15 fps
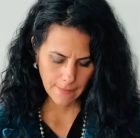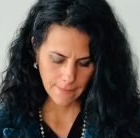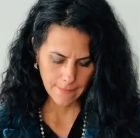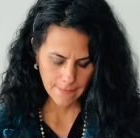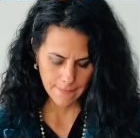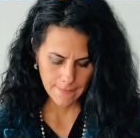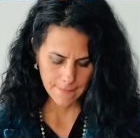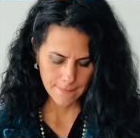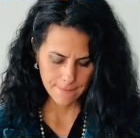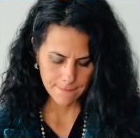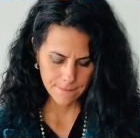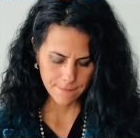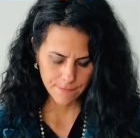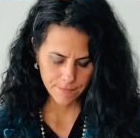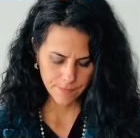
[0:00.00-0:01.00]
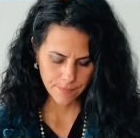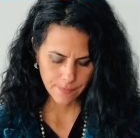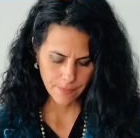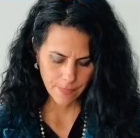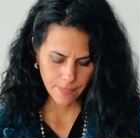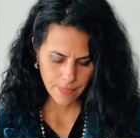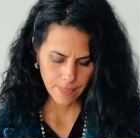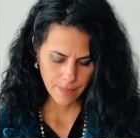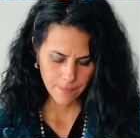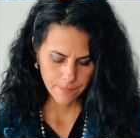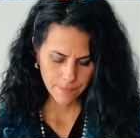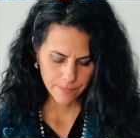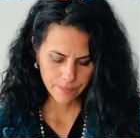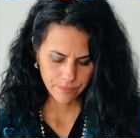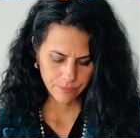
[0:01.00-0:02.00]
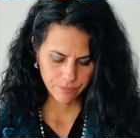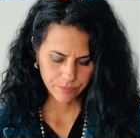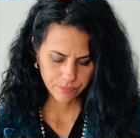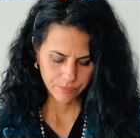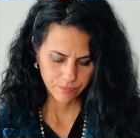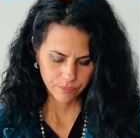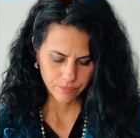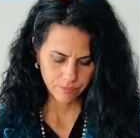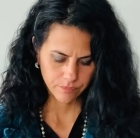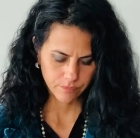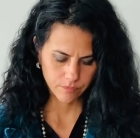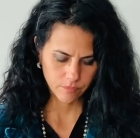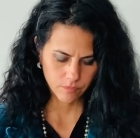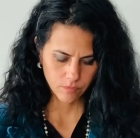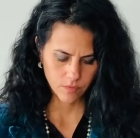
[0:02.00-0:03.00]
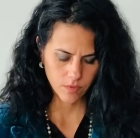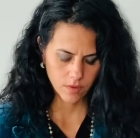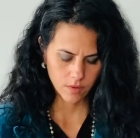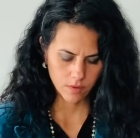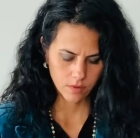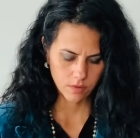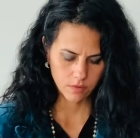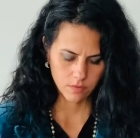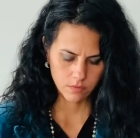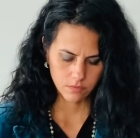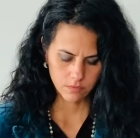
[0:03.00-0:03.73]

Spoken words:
No one is speaking in this clip.